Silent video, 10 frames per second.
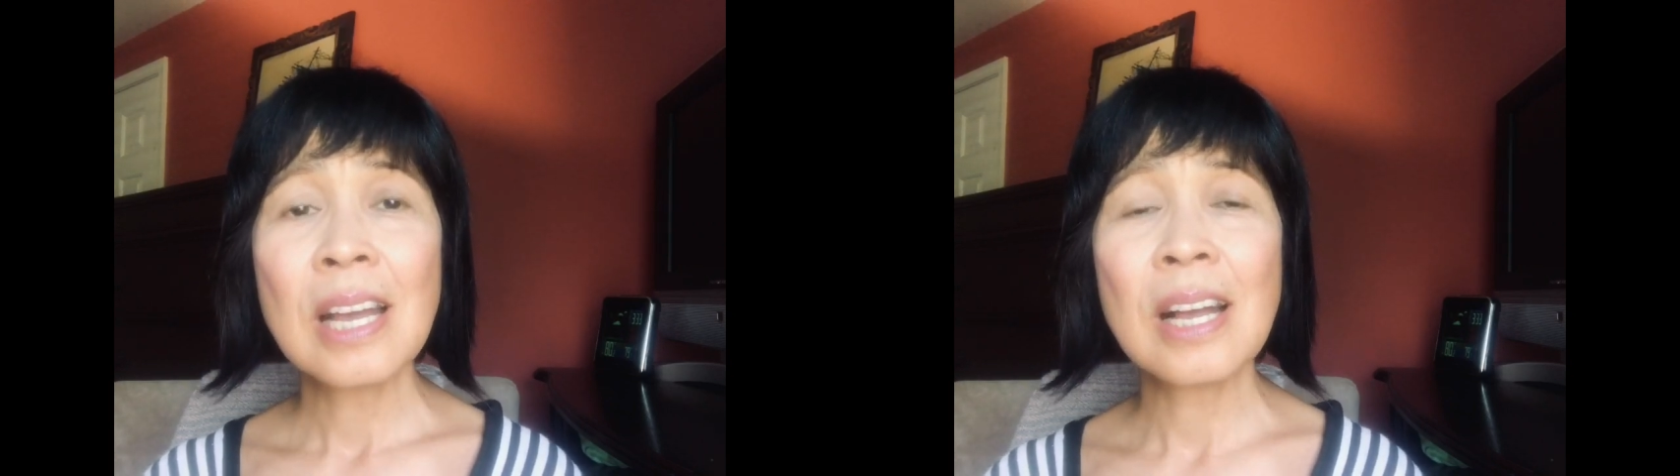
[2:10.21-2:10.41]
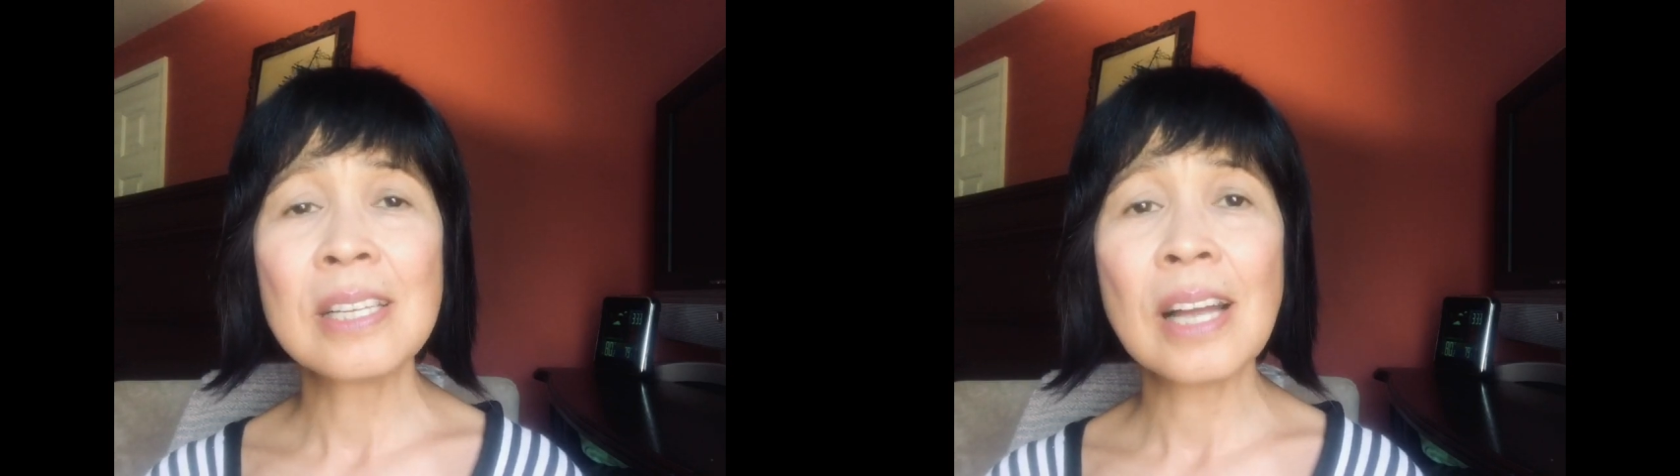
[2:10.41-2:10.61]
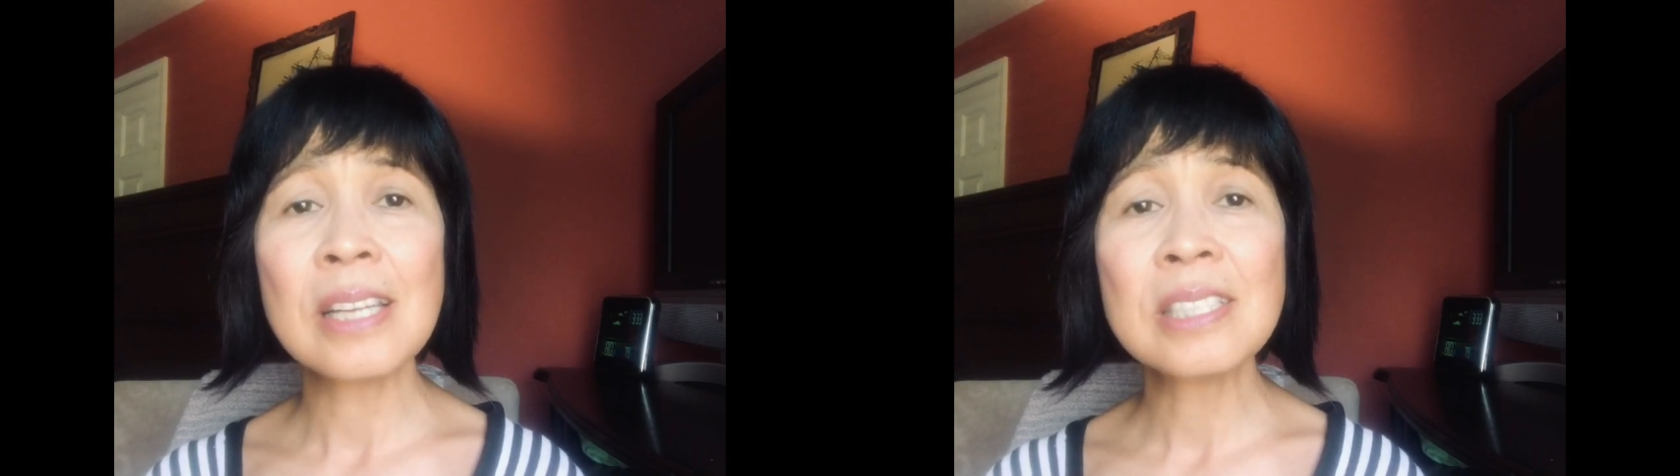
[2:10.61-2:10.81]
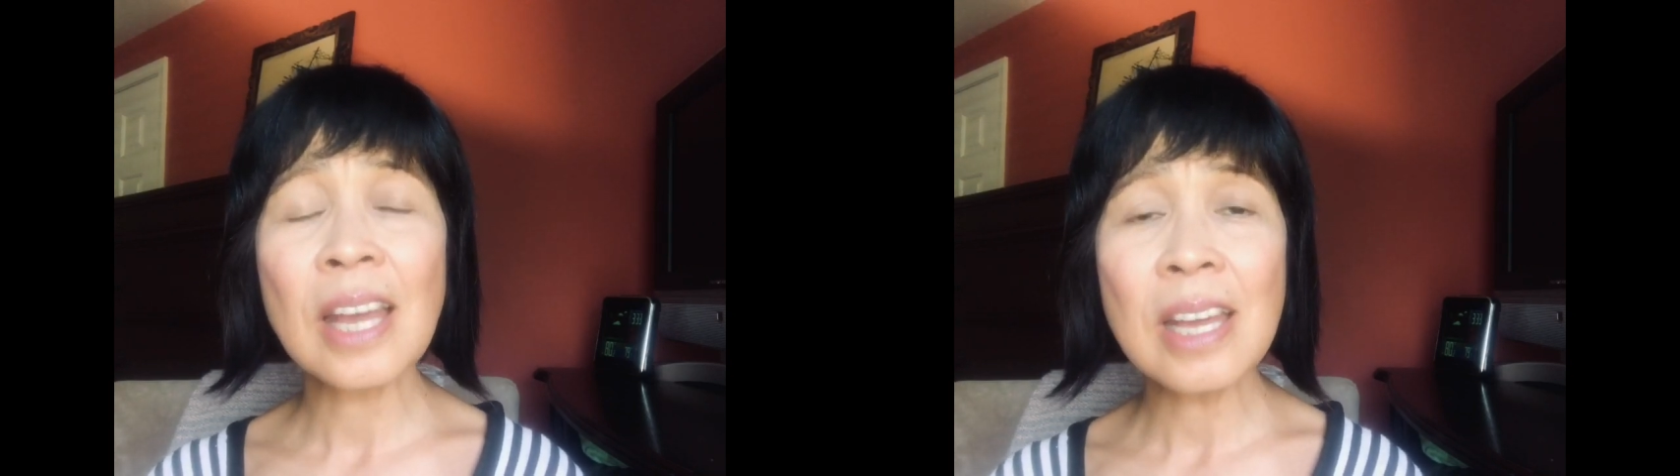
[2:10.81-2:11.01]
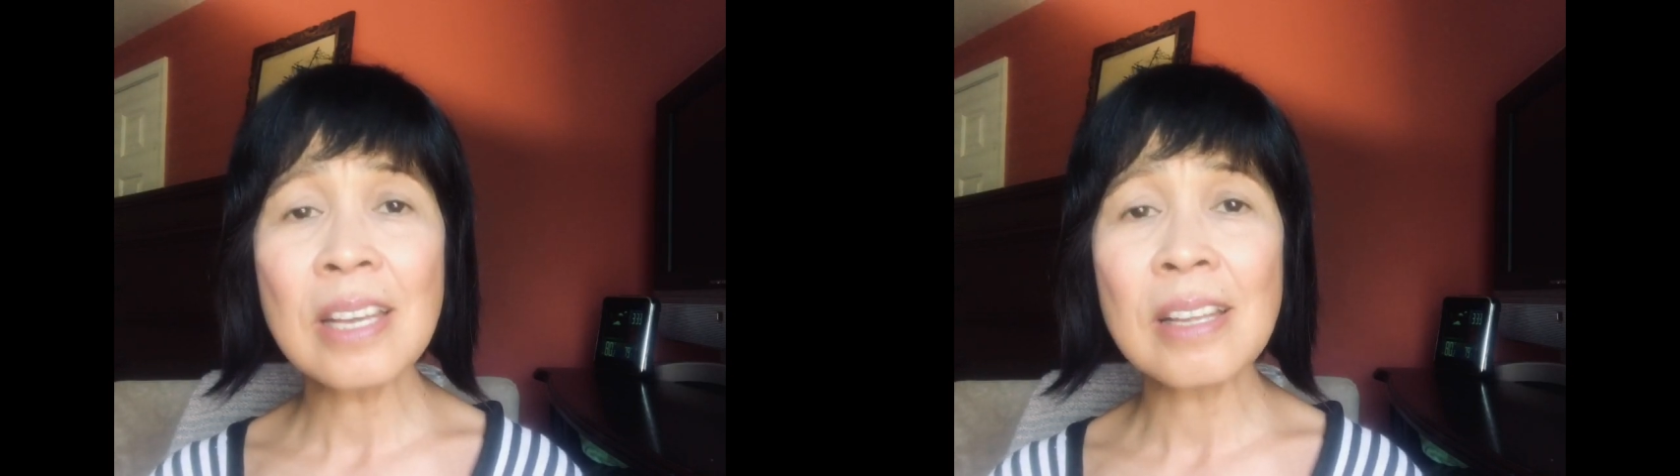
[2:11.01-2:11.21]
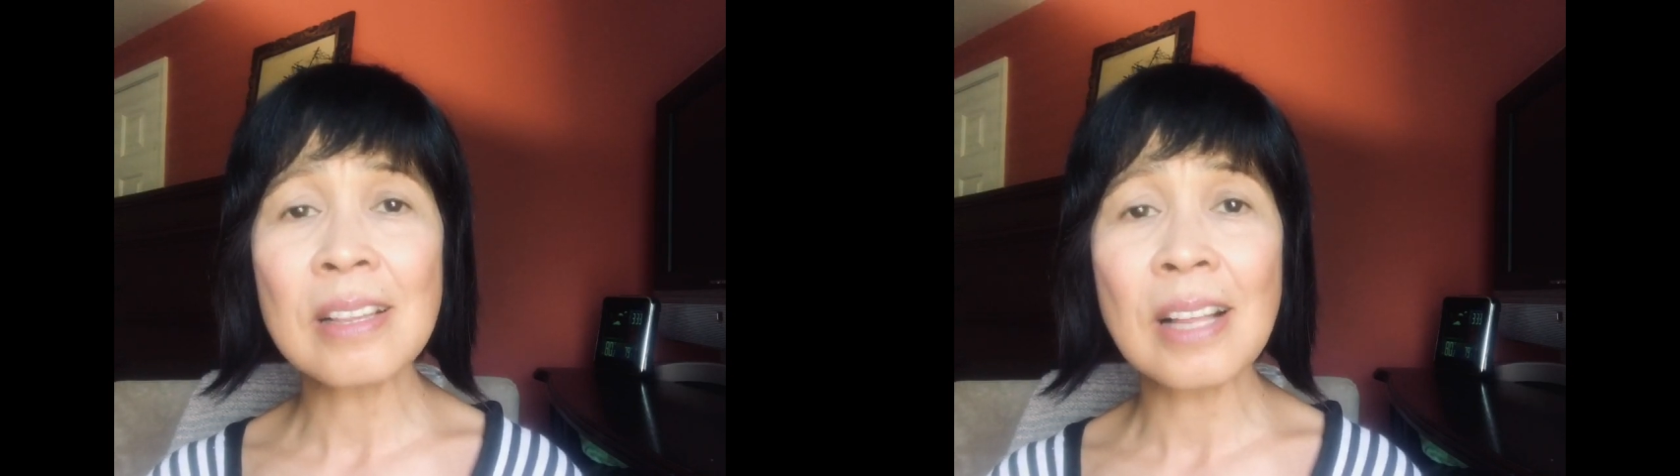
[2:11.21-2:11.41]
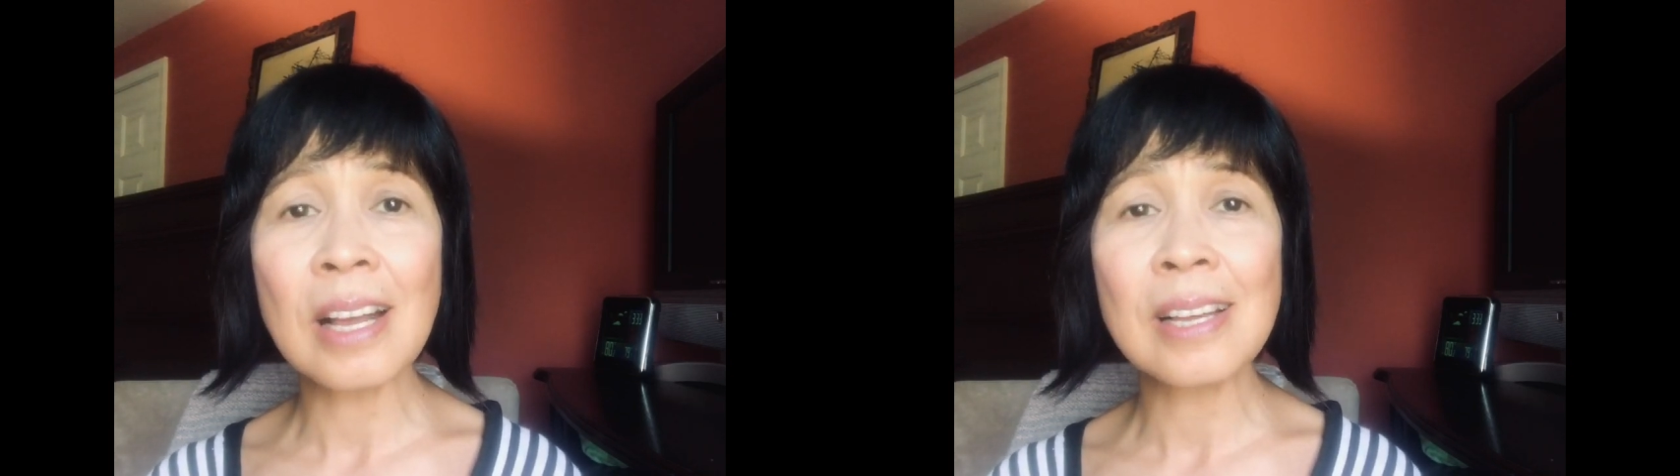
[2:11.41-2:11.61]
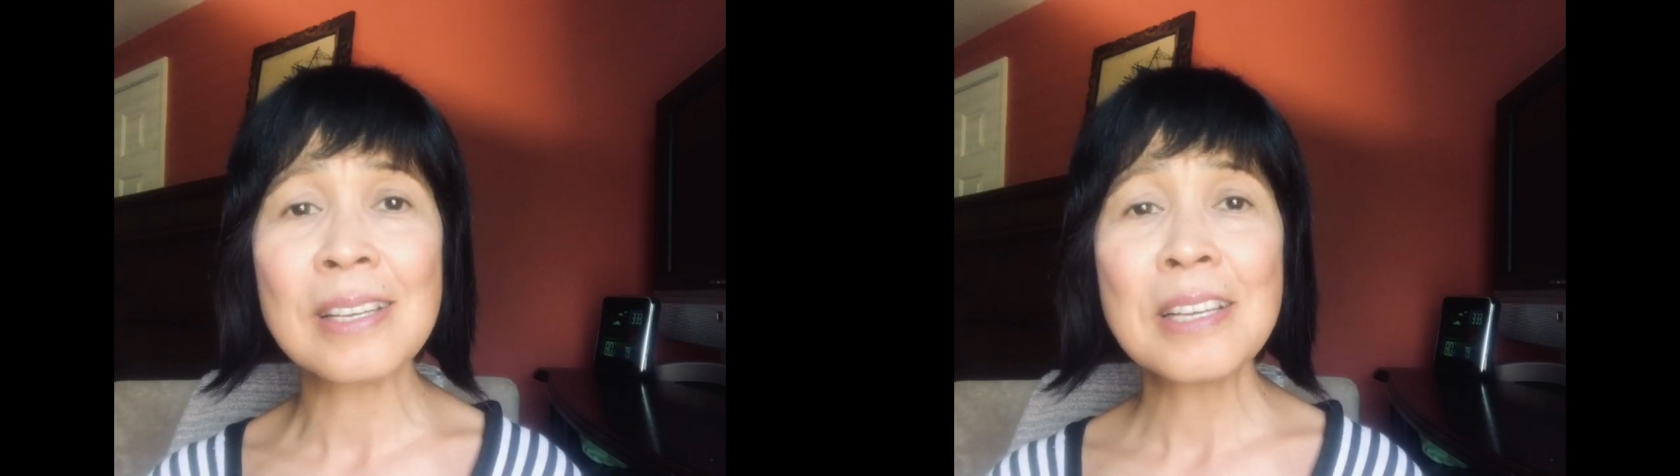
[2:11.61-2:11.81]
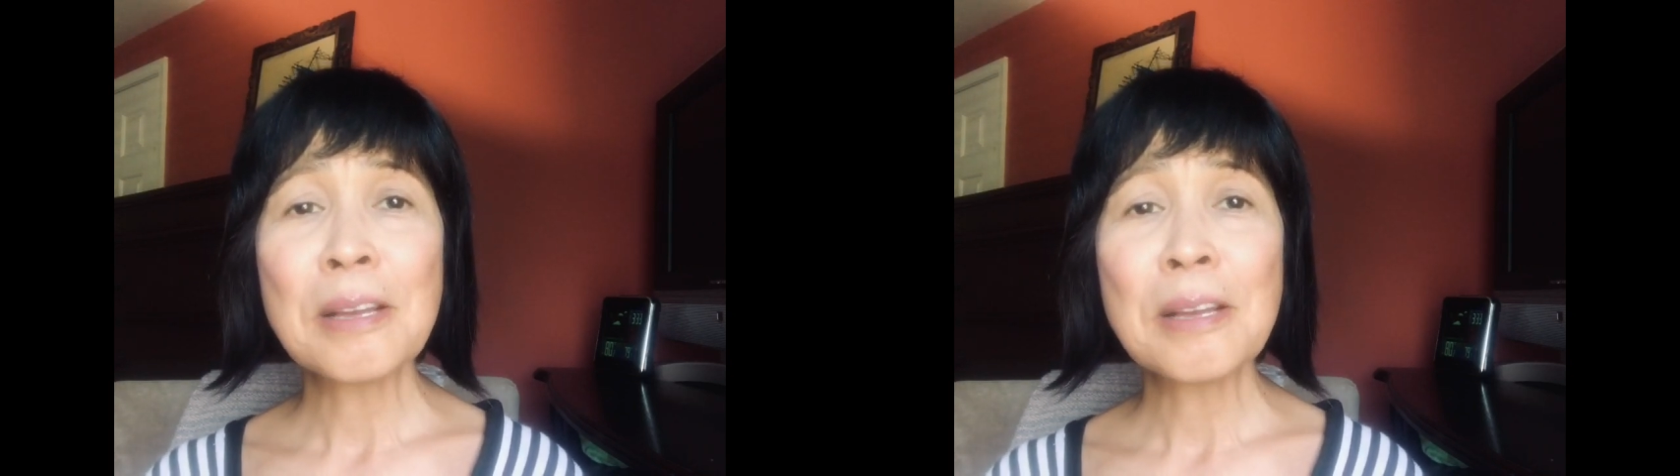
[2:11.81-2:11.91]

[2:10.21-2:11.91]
And I take it like